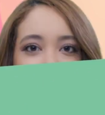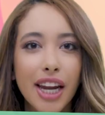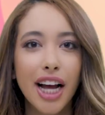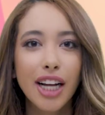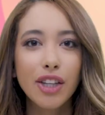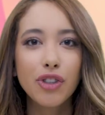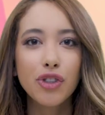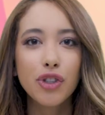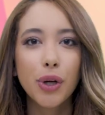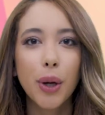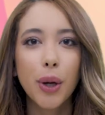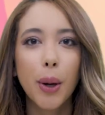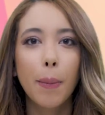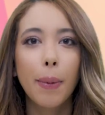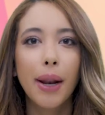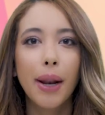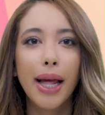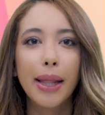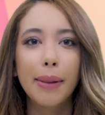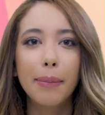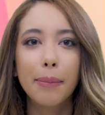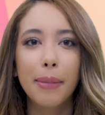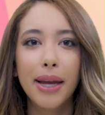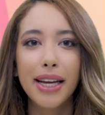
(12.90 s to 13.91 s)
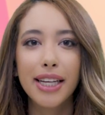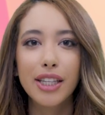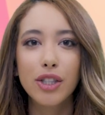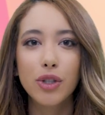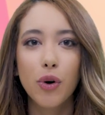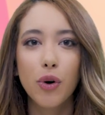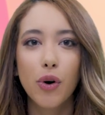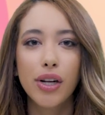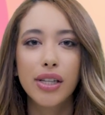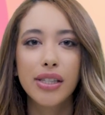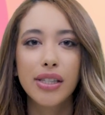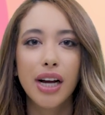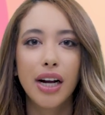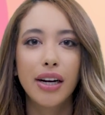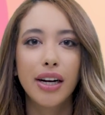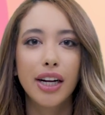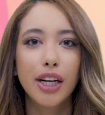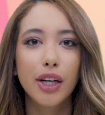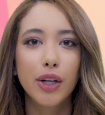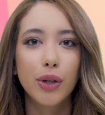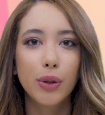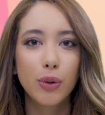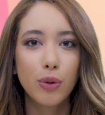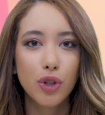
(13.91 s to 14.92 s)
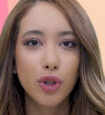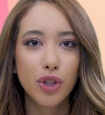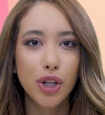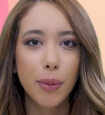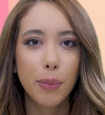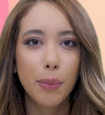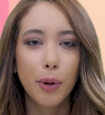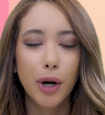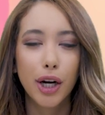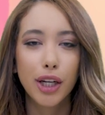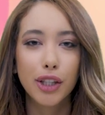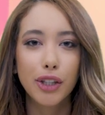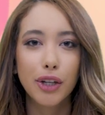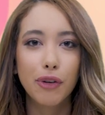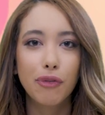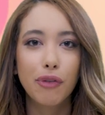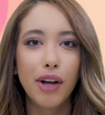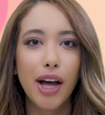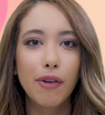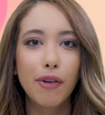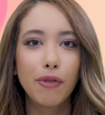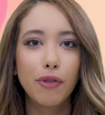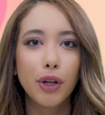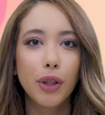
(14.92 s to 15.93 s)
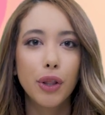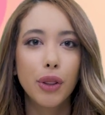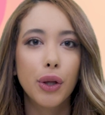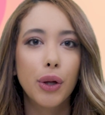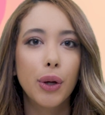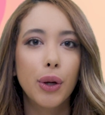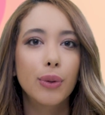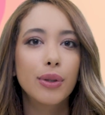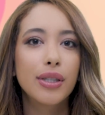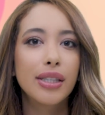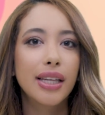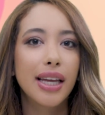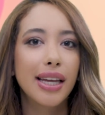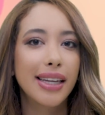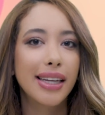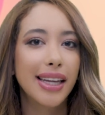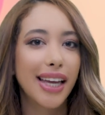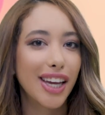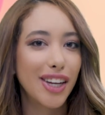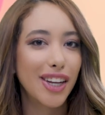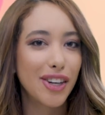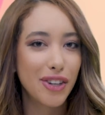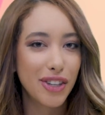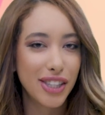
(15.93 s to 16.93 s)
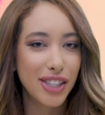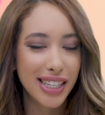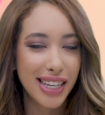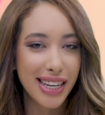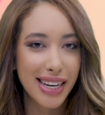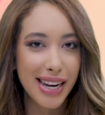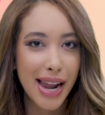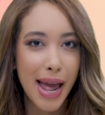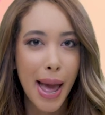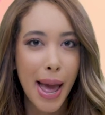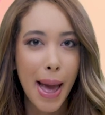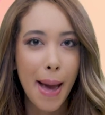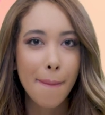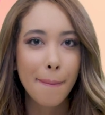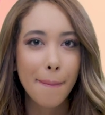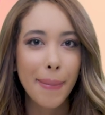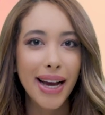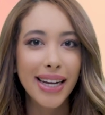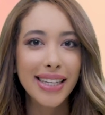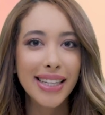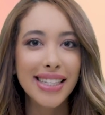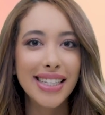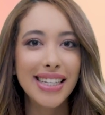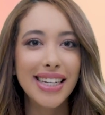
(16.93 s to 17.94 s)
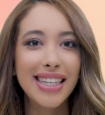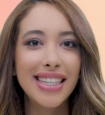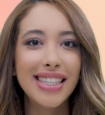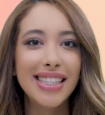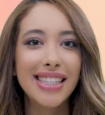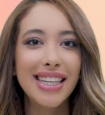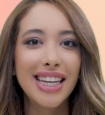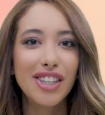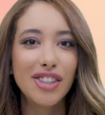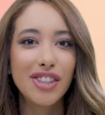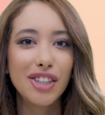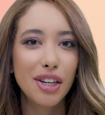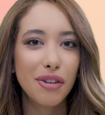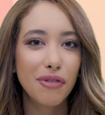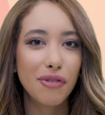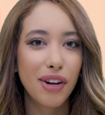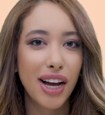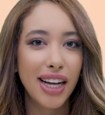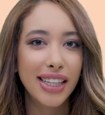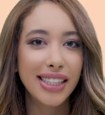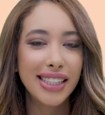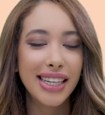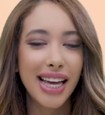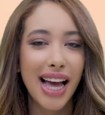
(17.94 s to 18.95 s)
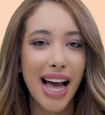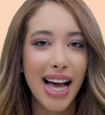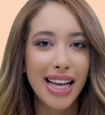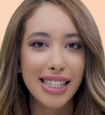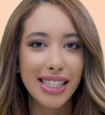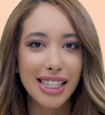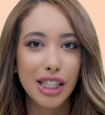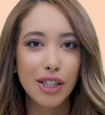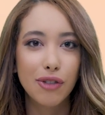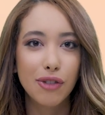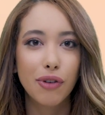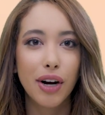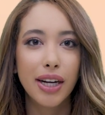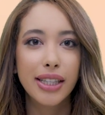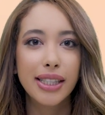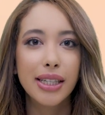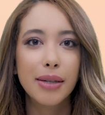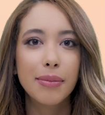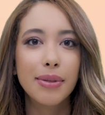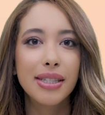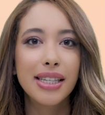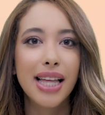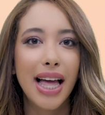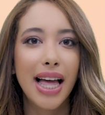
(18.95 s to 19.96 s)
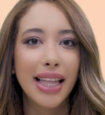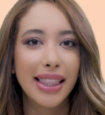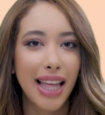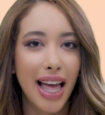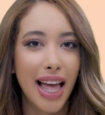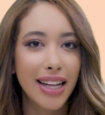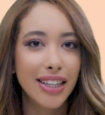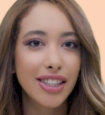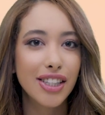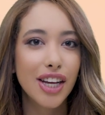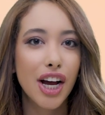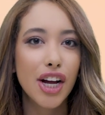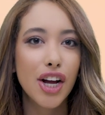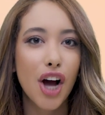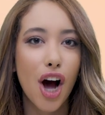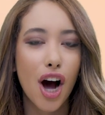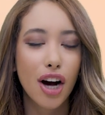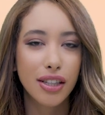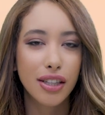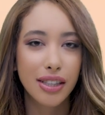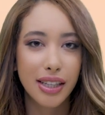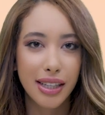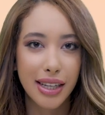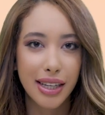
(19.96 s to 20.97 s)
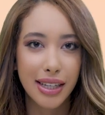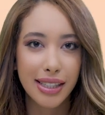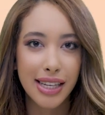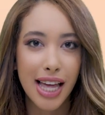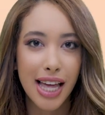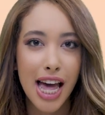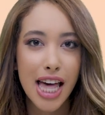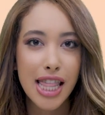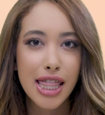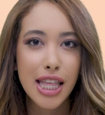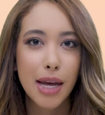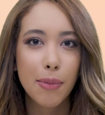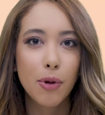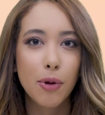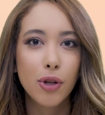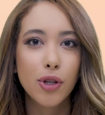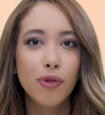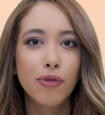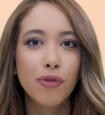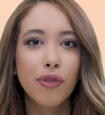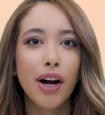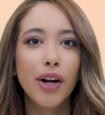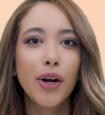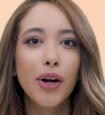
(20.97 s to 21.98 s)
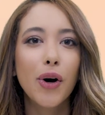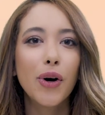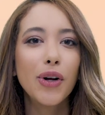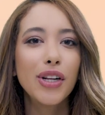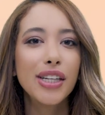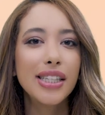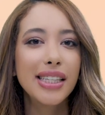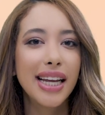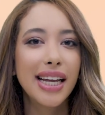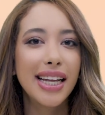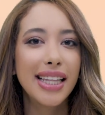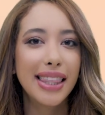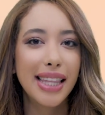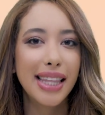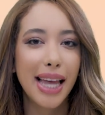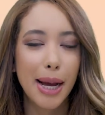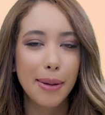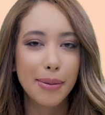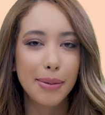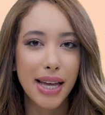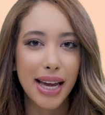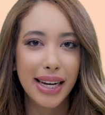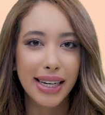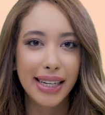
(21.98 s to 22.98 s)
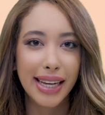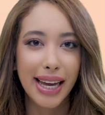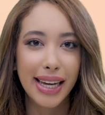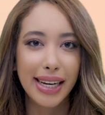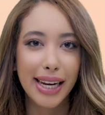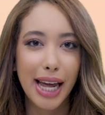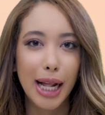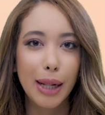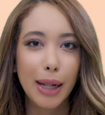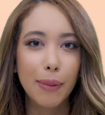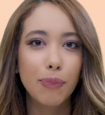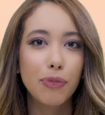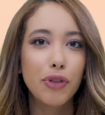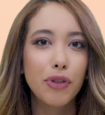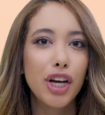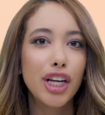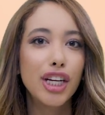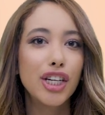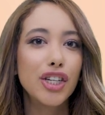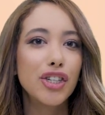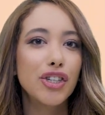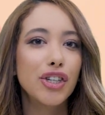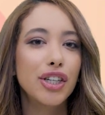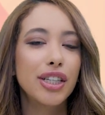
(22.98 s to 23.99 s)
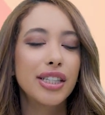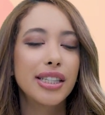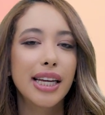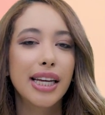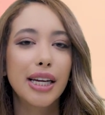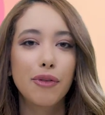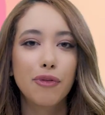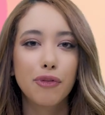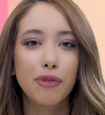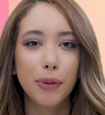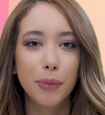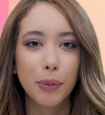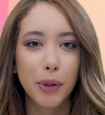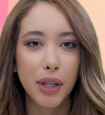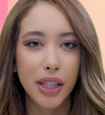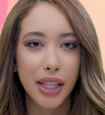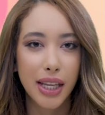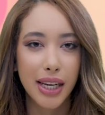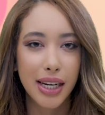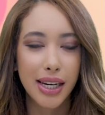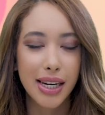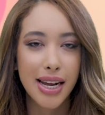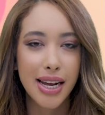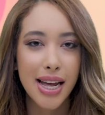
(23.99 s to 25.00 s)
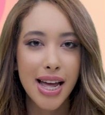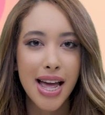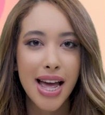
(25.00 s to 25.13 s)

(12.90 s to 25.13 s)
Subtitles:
Natural plant-based oils are a crucial part of every thorough skincare routine. Packed in essential fatty acids, vitamins, and antioxidants, they beautify all skin types and can help nourish your skin from within.